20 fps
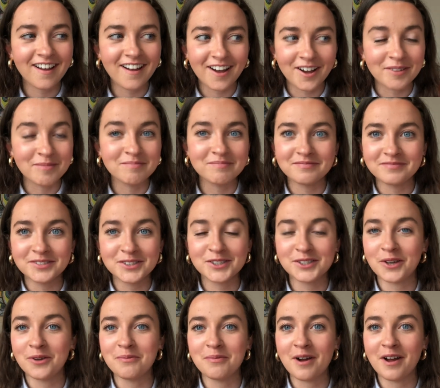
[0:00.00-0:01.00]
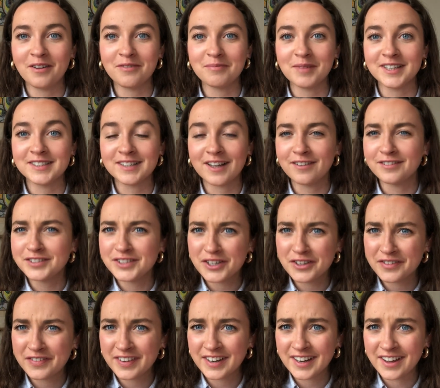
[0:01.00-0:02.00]
I'm so proud of myself.
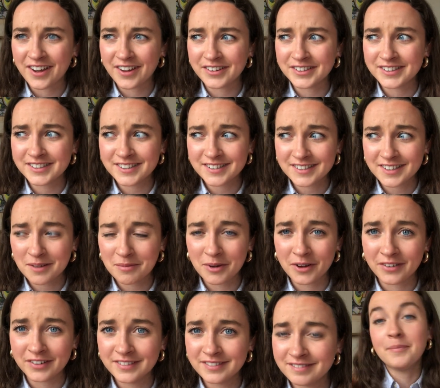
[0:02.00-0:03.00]
2 videos, come on.